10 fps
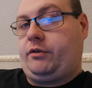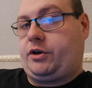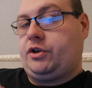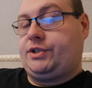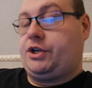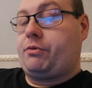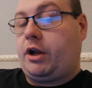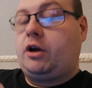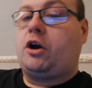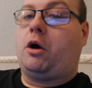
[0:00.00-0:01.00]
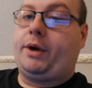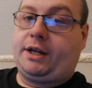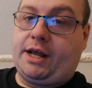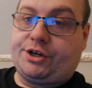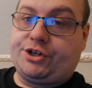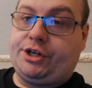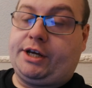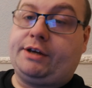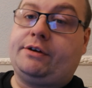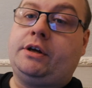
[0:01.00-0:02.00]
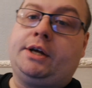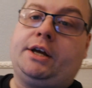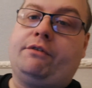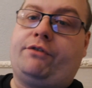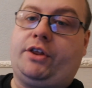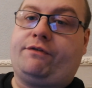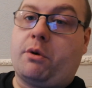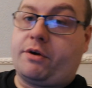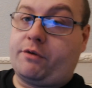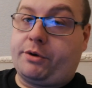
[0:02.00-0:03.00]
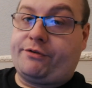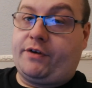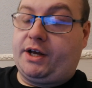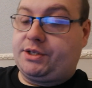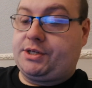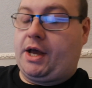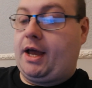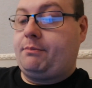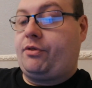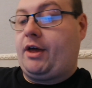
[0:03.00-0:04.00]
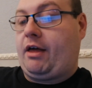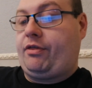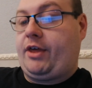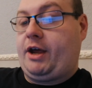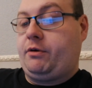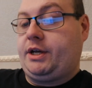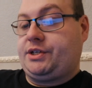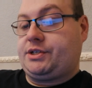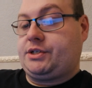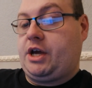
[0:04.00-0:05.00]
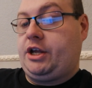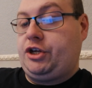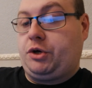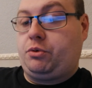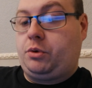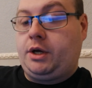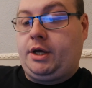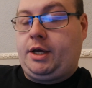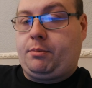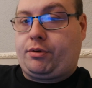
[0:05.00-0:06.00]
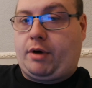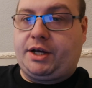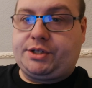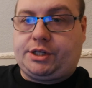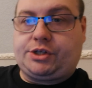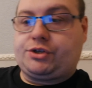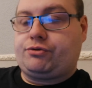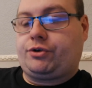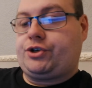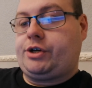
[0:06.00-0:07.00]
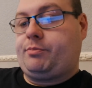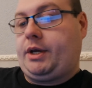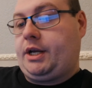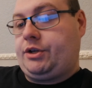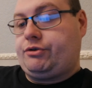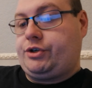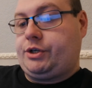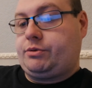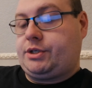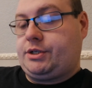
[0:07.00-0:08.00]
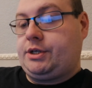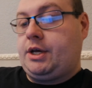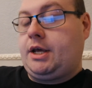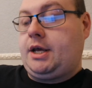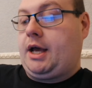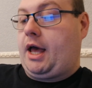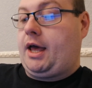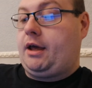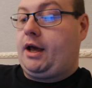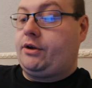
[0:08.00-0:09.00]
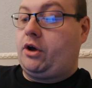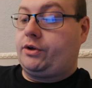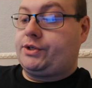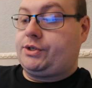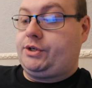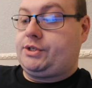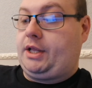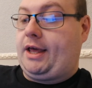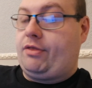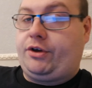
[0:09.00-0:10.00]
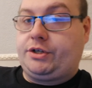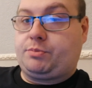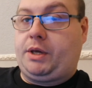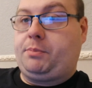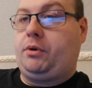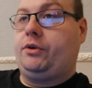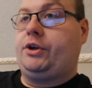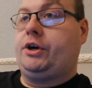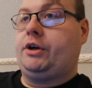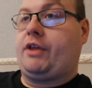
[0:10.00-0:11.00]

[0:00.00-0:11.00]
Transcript: considering on going next year for the very, very first time, that there is a new pricing structure being introduced, and also to let those people know